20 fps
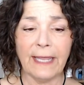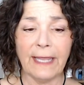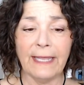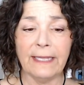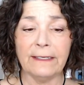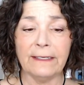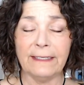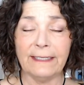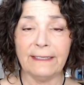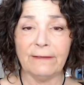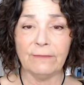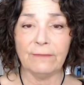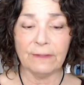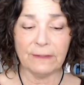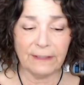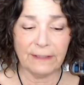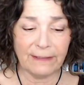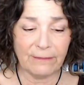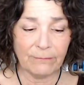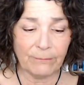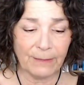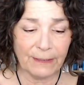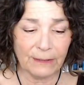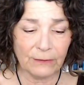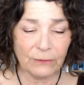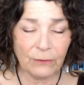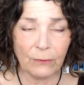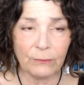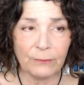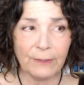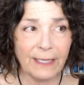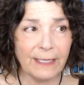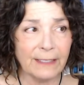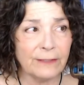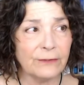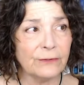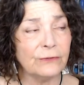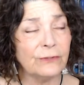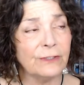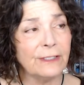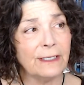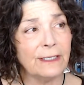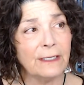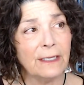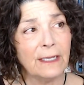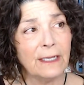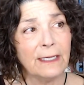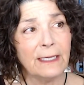and even leave me alone energy,